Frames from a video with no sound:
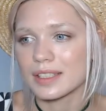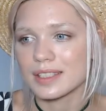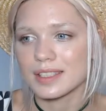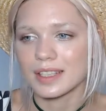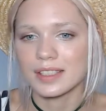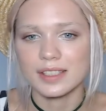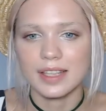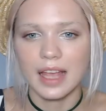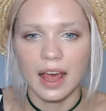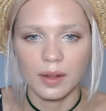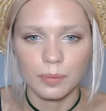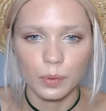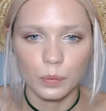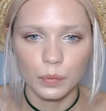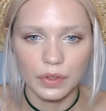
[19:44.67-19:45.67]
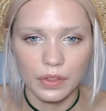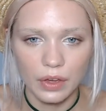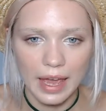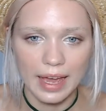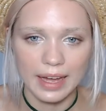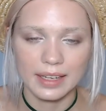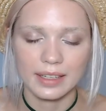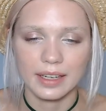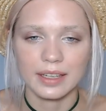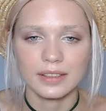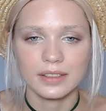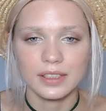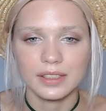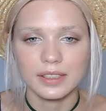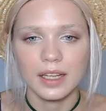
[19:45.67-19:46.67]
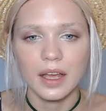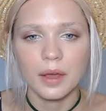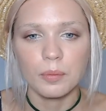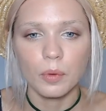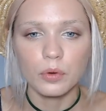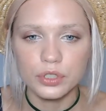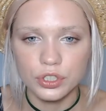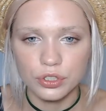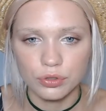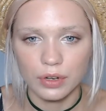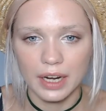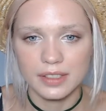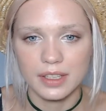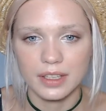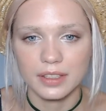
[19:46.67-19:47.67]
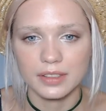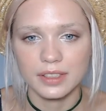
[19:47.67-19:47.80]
it is helping with your acne, it is moisturizing,